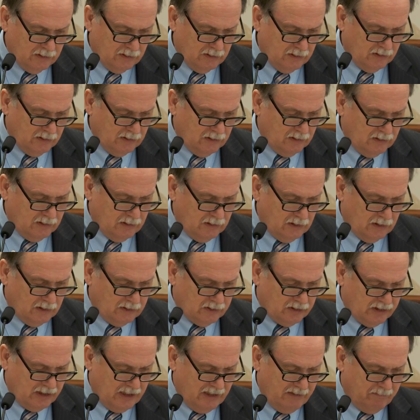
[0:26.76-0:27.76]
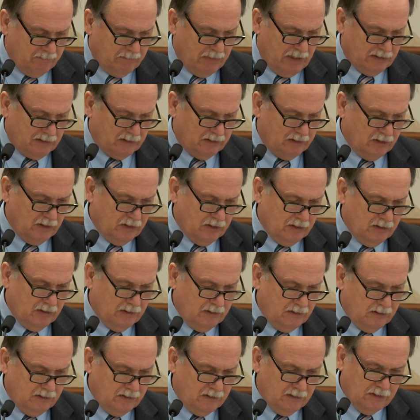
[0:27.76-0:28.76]
Focus has been around
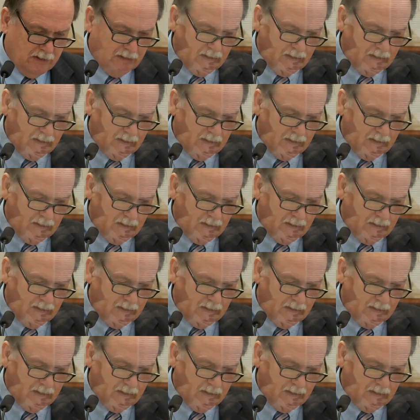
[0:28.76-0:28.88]
education,